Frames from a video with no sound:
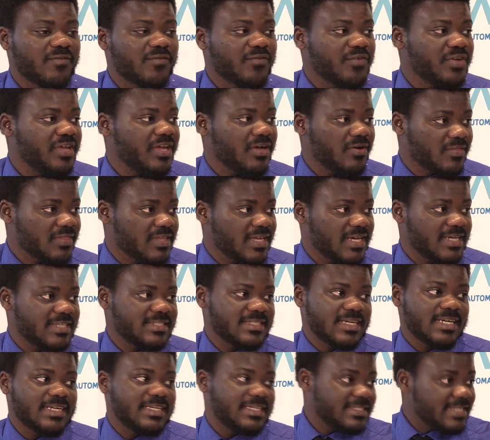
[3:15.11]
free healthcare is
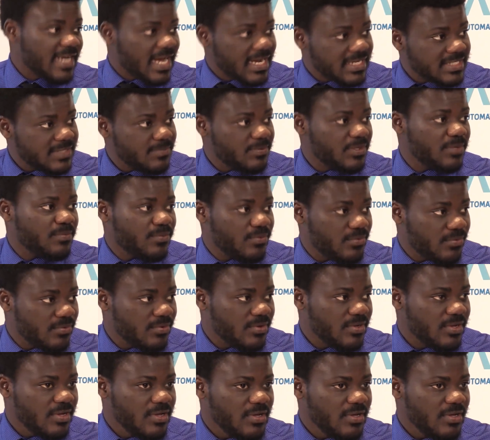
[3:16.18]
that they tax people.